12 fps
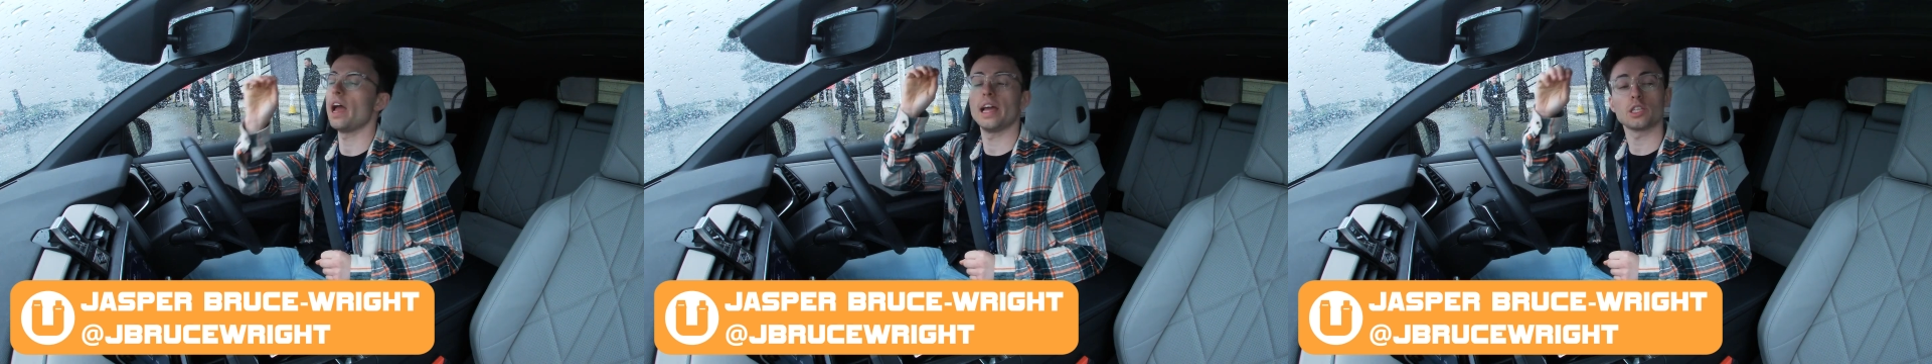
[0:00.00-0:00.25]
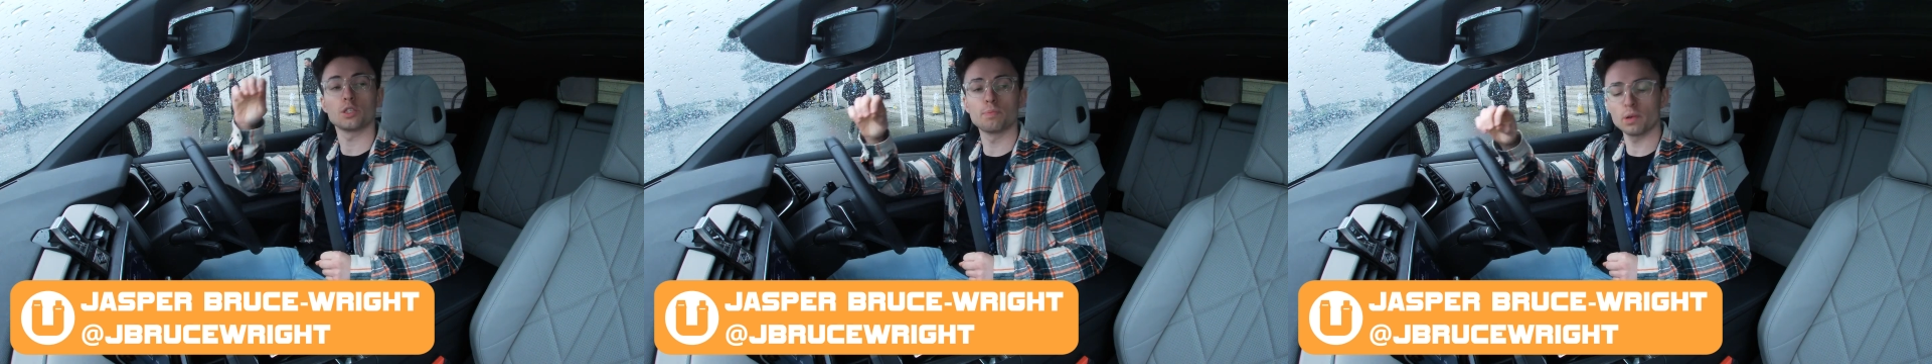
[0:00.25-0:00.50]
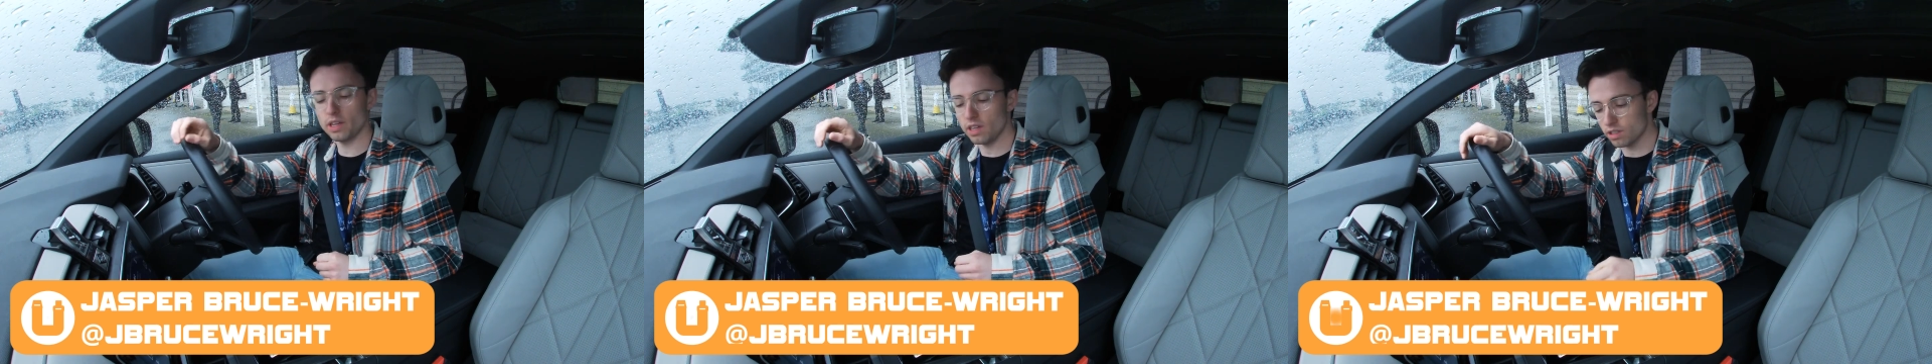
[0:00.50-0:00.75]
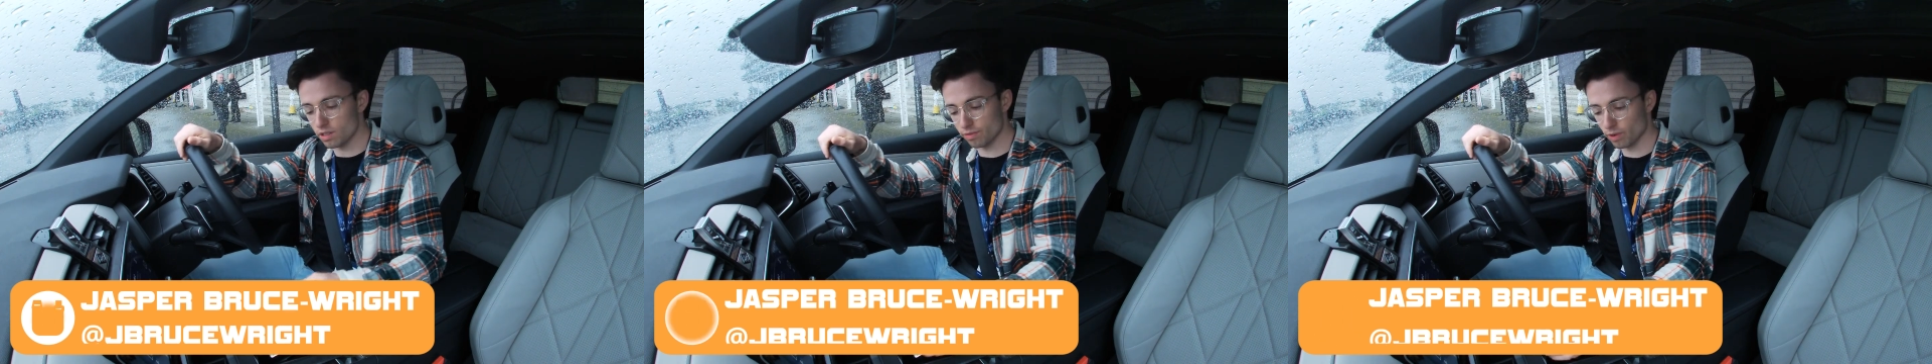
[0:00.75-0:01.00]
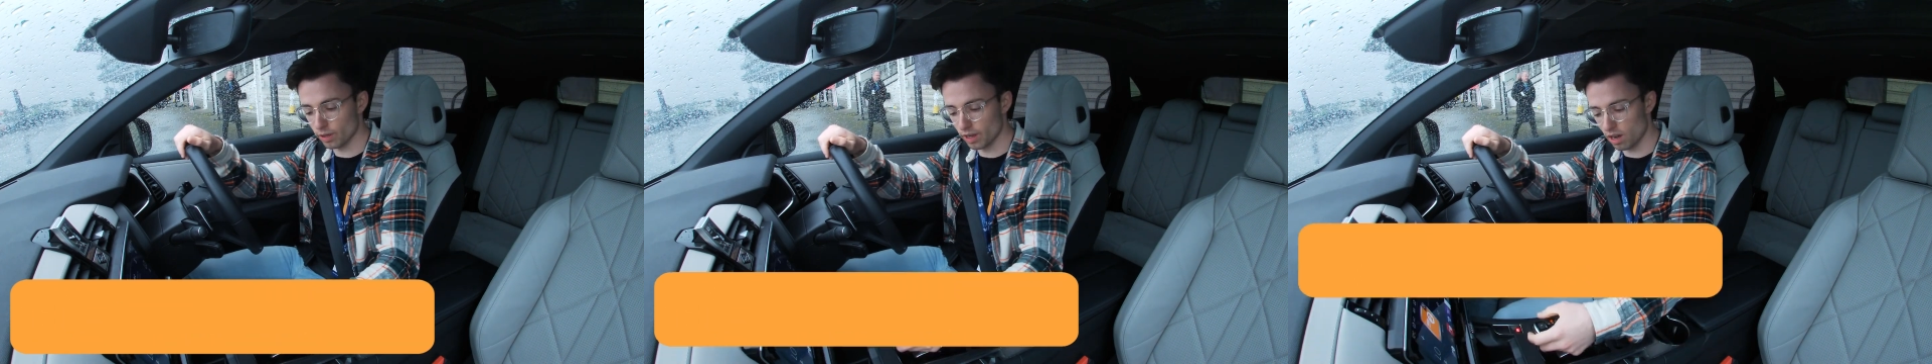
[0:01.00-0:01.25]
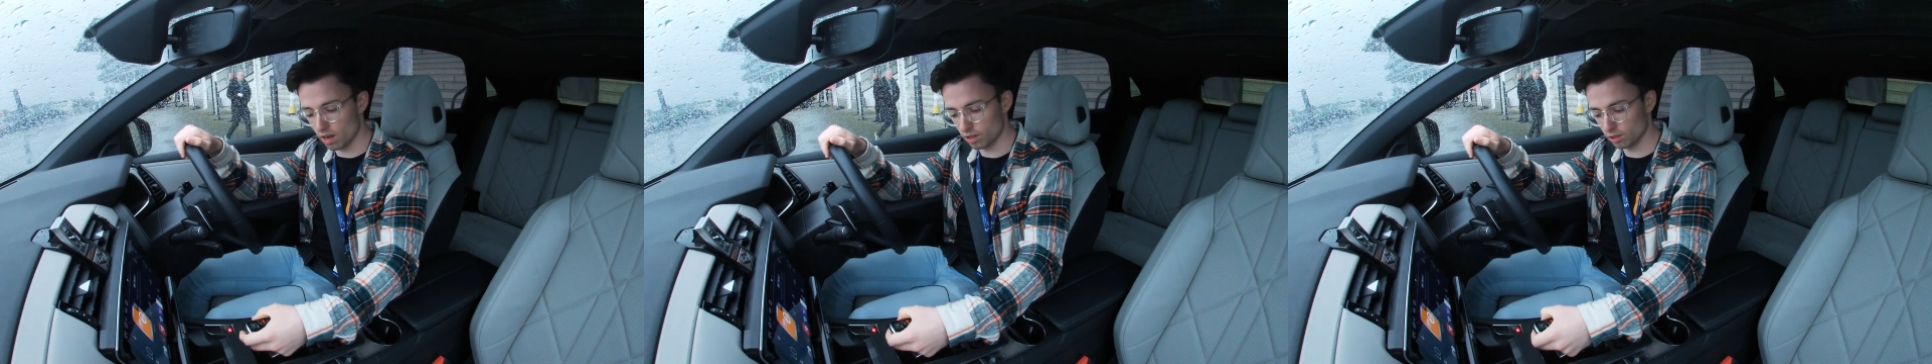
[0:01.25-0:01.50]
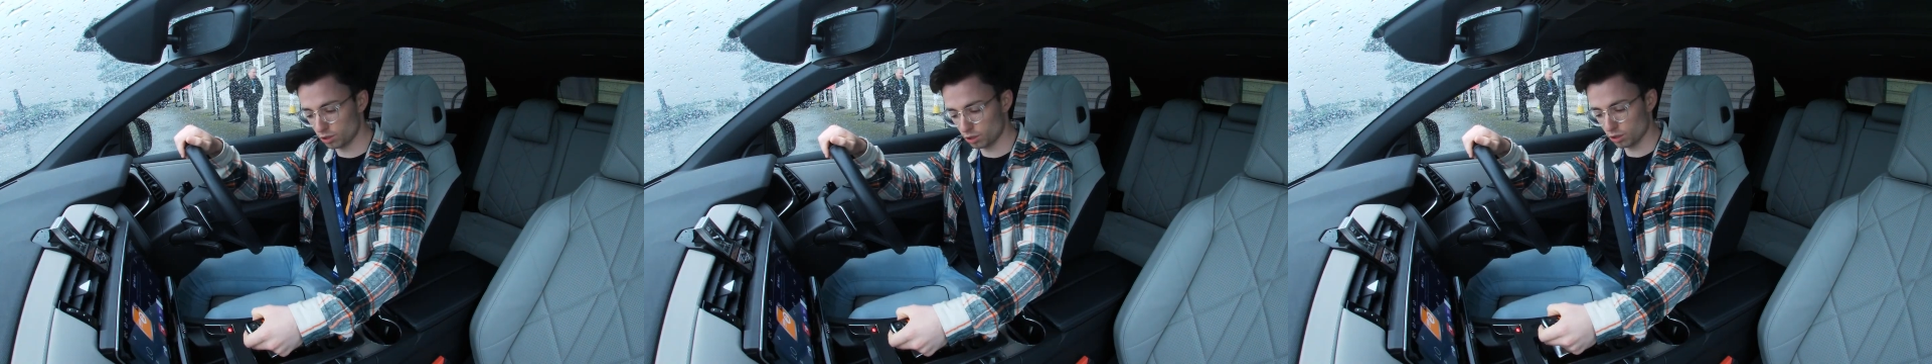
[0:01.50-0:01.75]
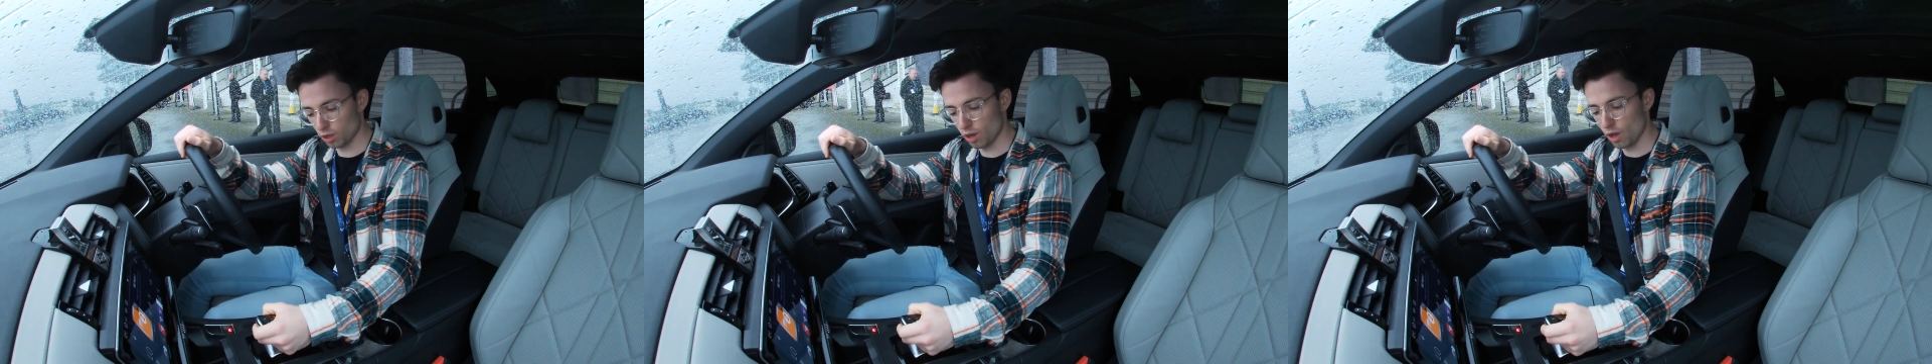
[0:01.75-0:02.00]
Esprit de
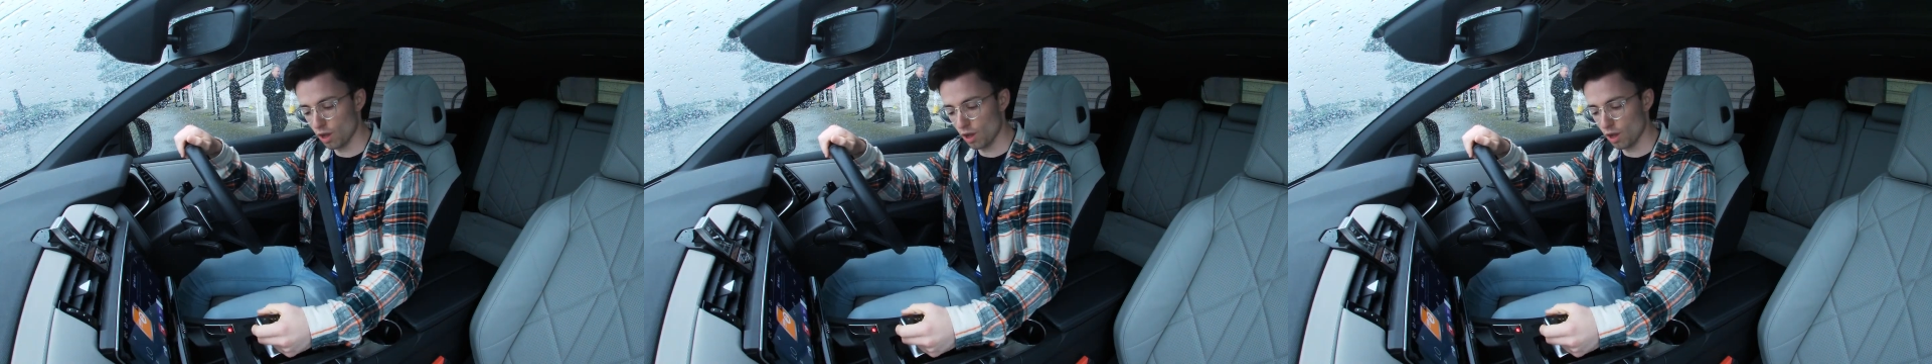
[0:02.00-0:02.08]
Voyage